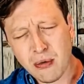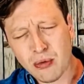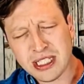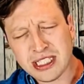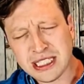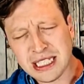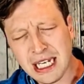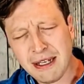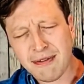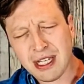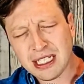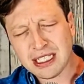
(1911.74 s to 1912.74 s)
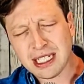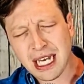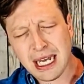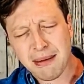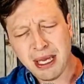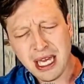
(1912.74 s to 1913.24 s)
receive this
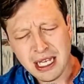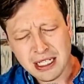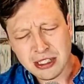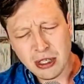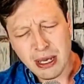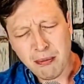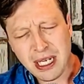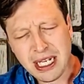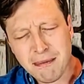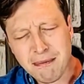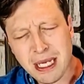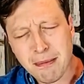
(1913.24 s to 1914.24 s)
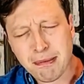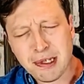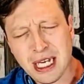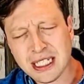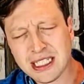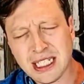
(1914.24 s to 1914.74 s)
time so that we can be a
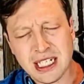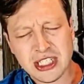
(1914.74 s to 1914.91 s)
blessing,